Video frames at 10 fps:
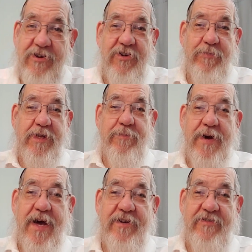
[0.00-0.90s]
Could be the
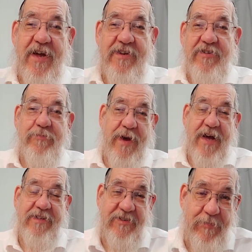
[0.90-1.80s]
bad is not his
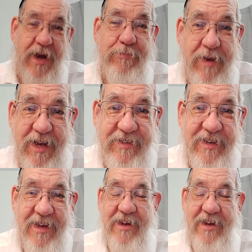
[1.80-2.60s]
bad, it's my bad.